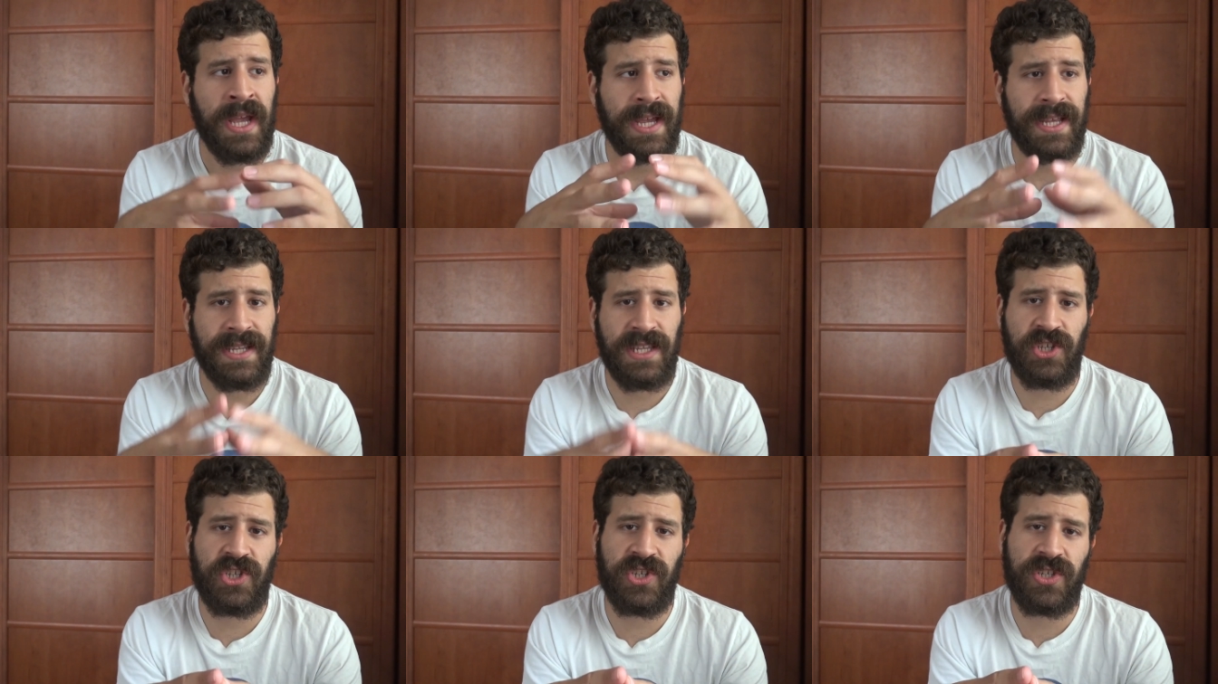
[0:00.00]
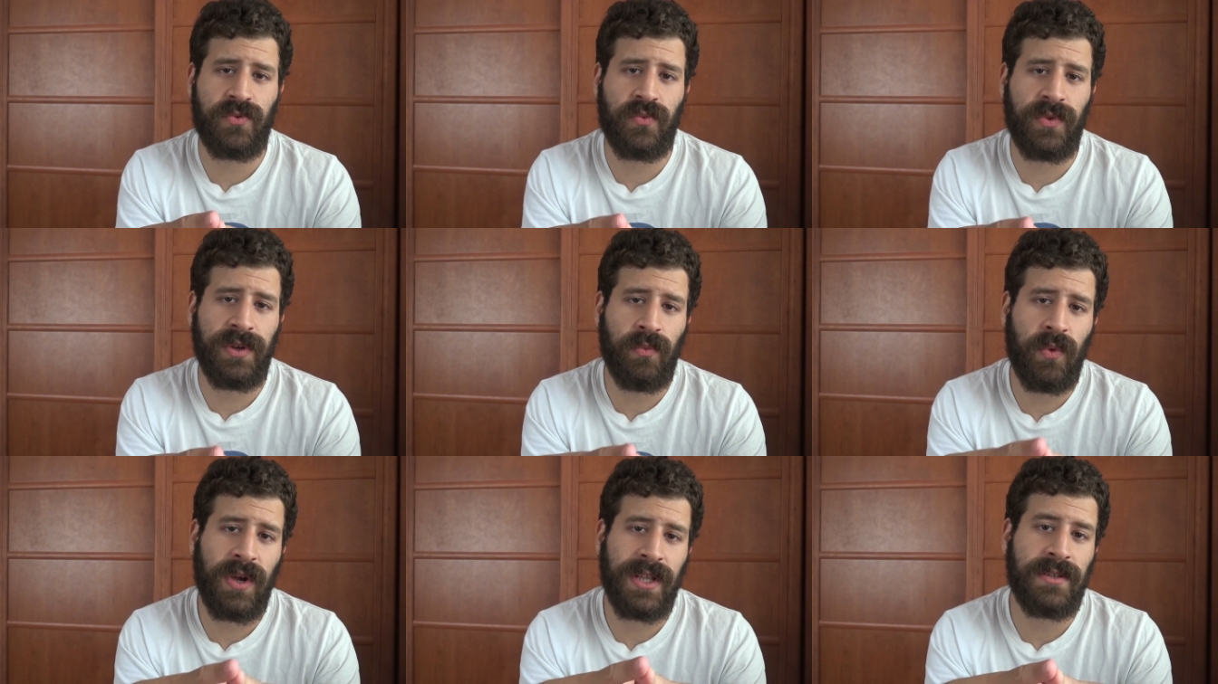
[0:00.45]
and they just
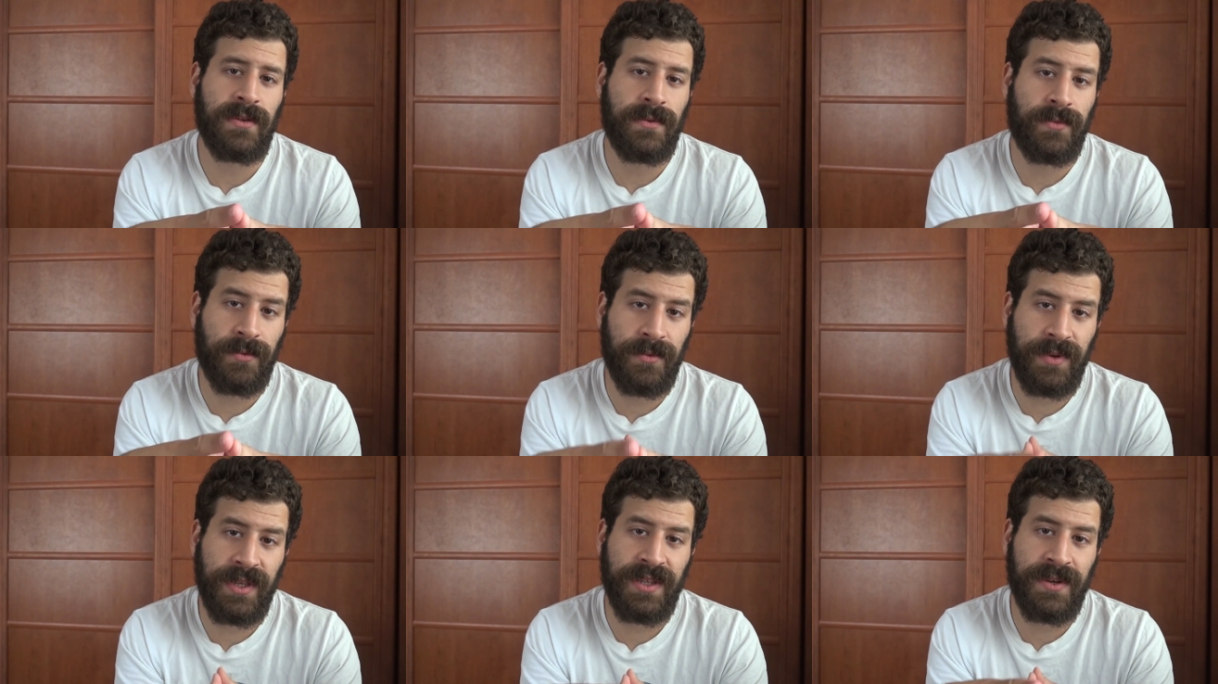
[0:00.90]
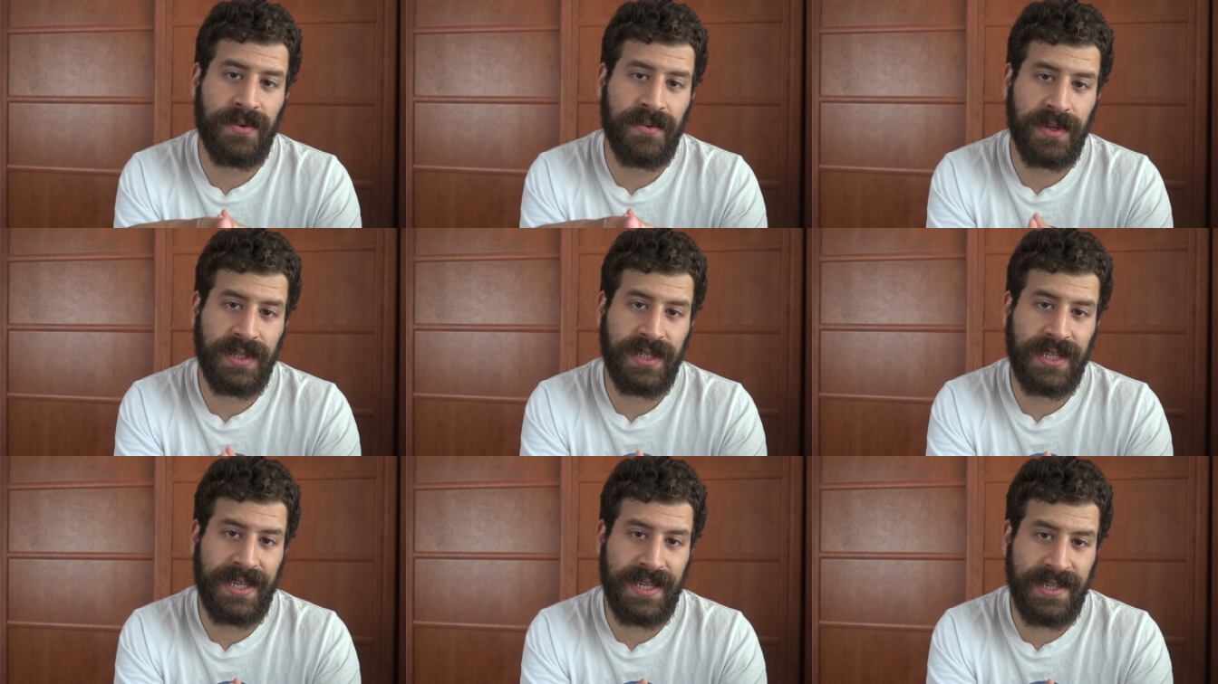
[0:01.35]
re-wet really,
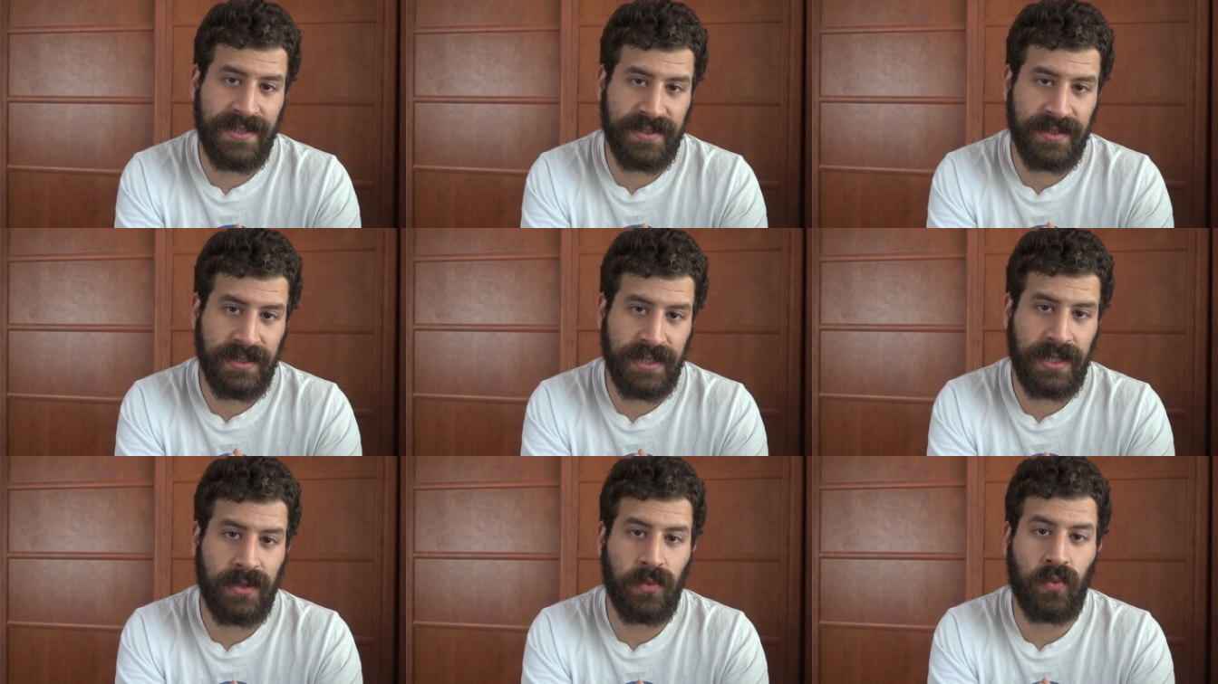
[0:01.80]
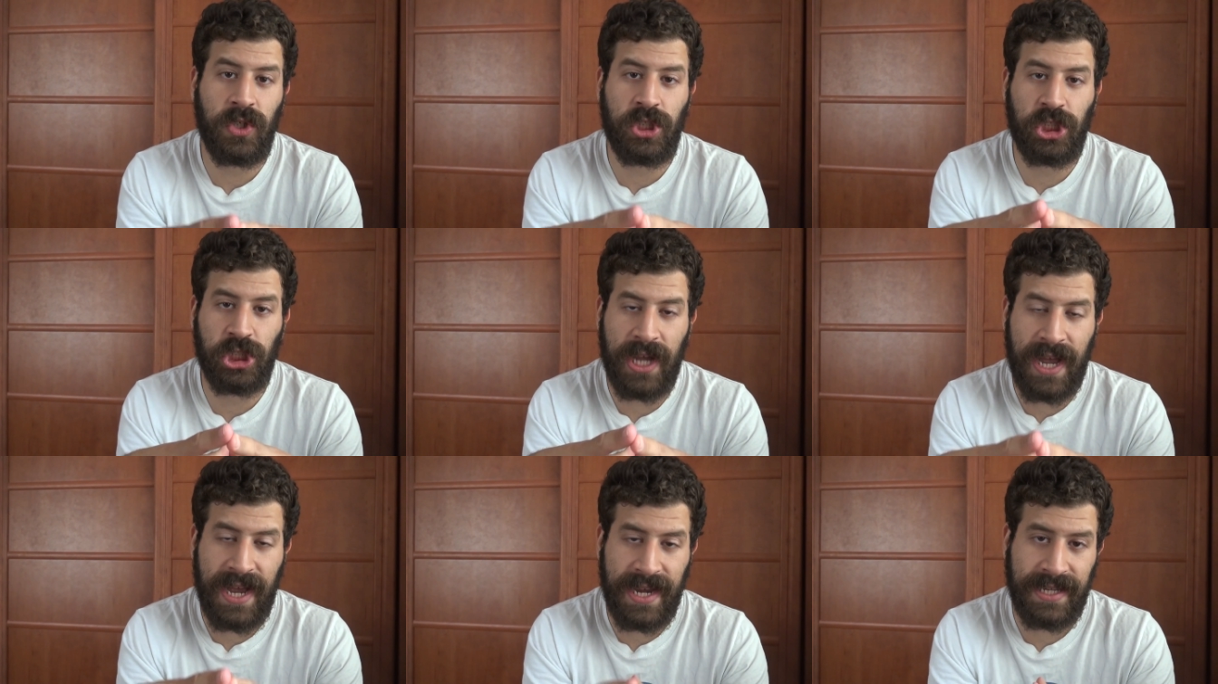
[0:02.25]
really easily,
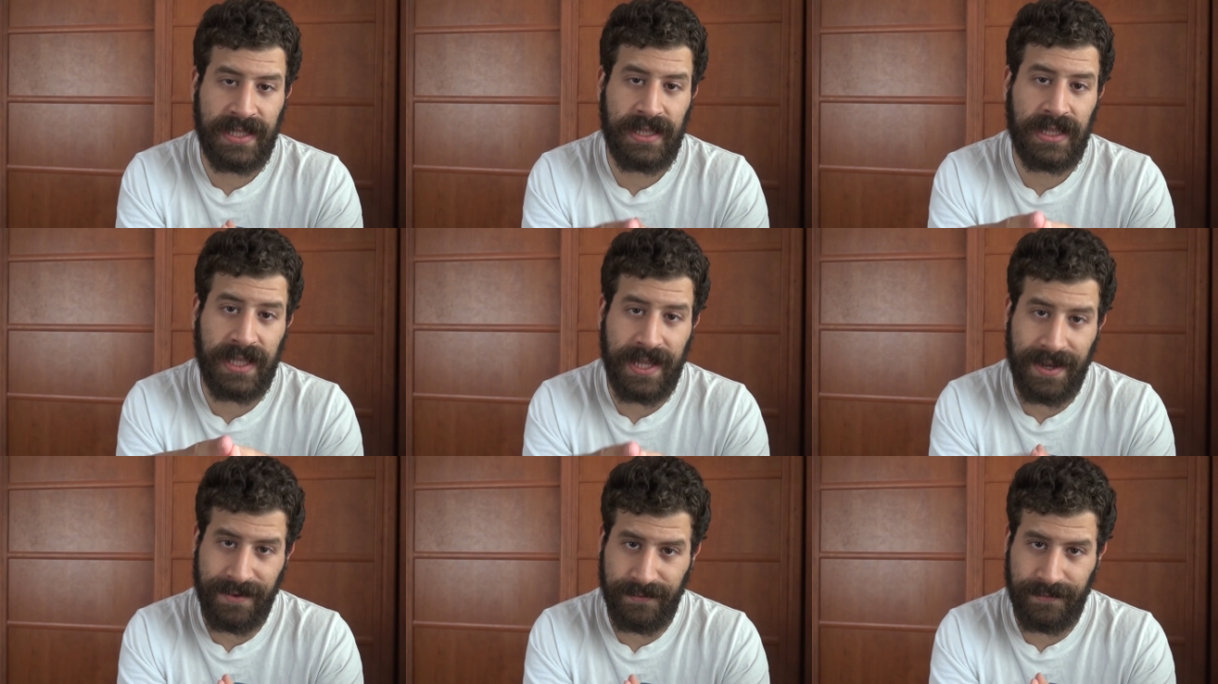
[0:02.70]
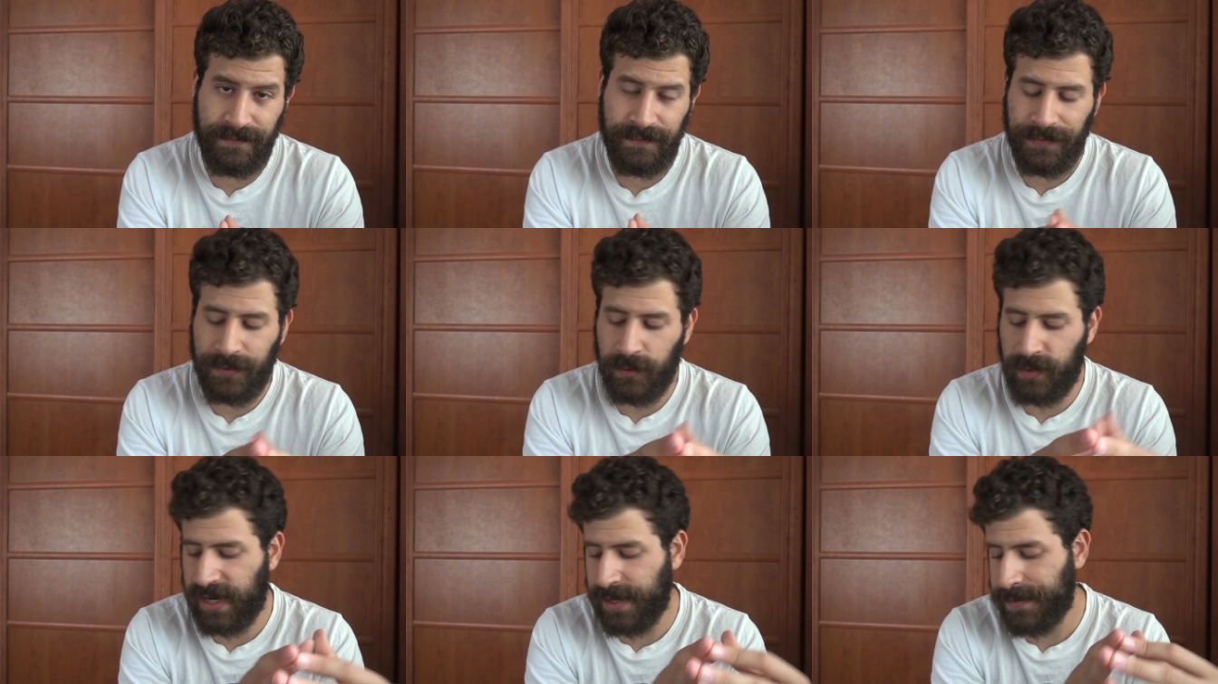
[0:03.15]
which I love,
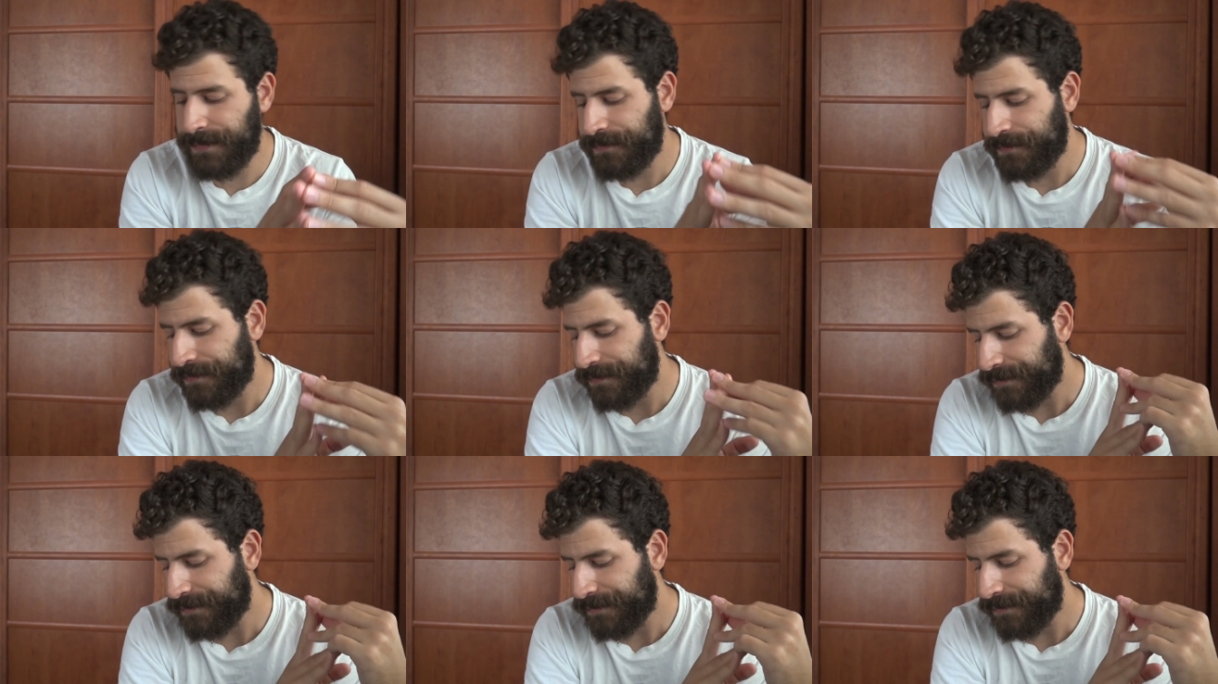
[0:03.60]
okay?